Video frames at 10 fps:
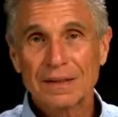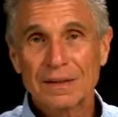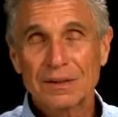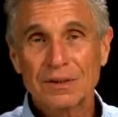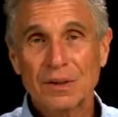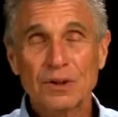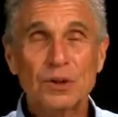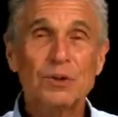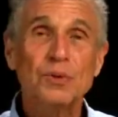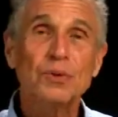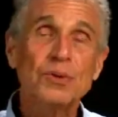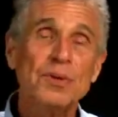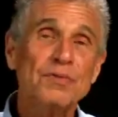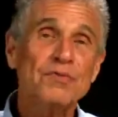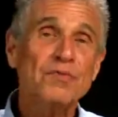So, as you do
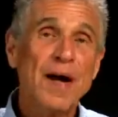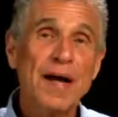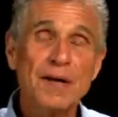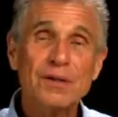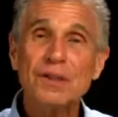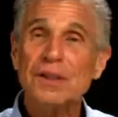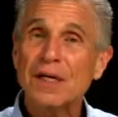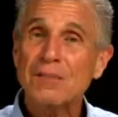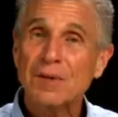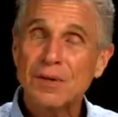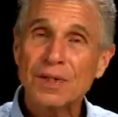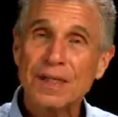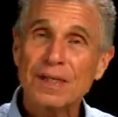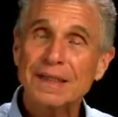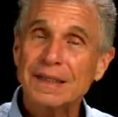your fire
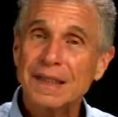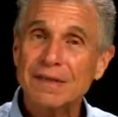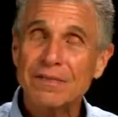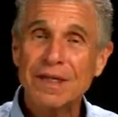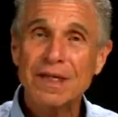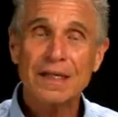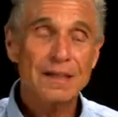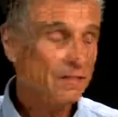ceremony this evening,